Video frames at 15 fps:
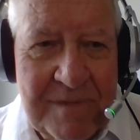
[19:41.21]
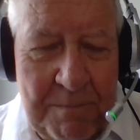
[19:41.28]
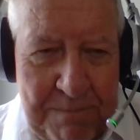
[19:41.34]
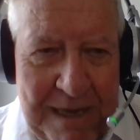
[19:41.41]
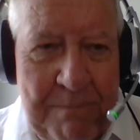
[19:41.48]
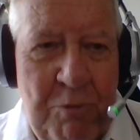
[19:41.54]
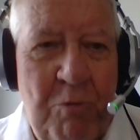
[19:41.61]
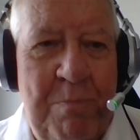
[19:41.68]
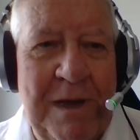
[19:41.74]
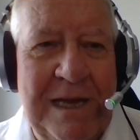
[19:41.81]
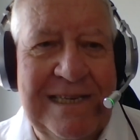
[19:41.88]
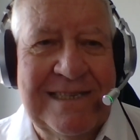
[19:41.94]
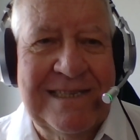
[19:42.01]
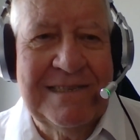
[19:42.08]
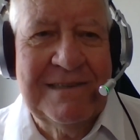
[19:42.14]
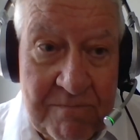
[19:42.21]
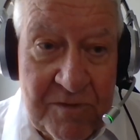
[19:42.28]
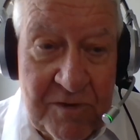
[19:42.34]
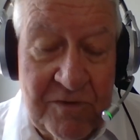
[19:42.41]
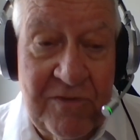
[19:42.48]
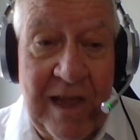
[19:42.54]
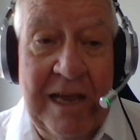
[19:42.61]
the people piece,
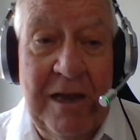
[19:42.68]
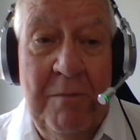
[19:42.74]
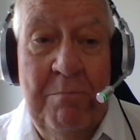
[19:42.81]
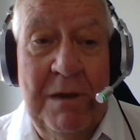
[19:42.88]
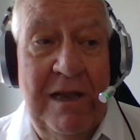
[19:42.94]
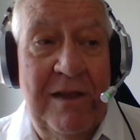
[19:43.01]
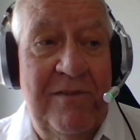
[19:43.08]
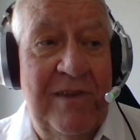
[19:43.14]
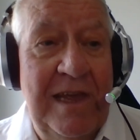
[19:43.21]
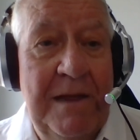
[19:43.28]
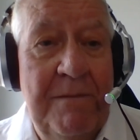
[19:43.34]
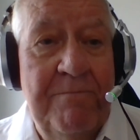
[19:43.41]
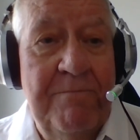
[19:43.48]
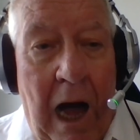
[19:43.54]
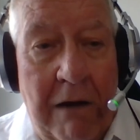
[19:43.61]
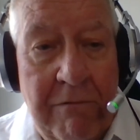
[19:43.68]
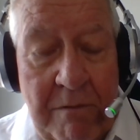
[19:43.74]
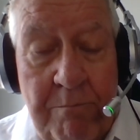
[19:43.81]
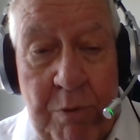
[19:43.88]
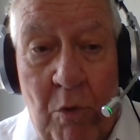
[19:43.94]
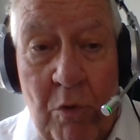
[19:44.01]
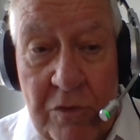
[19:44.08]
sustainability are
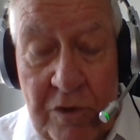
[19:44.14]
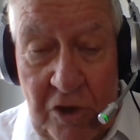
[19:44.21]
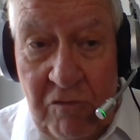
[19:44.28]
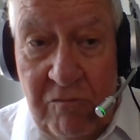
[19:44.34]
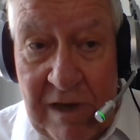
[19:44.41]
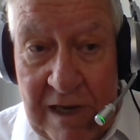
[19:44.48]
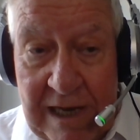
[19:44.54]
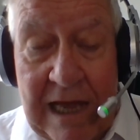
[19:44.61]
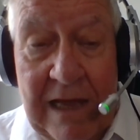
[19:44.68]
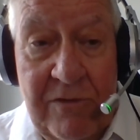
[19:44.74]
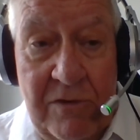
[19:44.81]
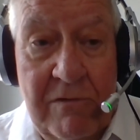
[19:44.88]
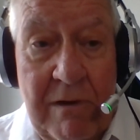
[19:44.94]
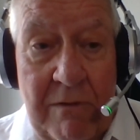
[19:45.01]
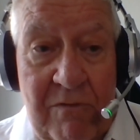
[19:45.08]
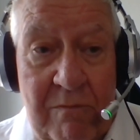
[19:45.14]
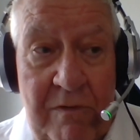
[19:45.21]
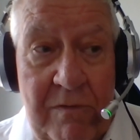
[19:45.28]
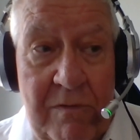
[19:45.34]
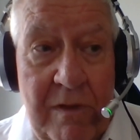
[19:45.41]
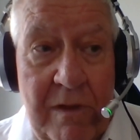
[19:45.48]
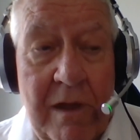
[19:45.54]
important that you really get to grips
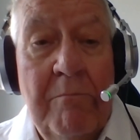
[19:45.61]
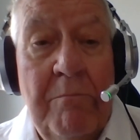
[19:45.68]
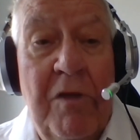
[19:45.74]
with.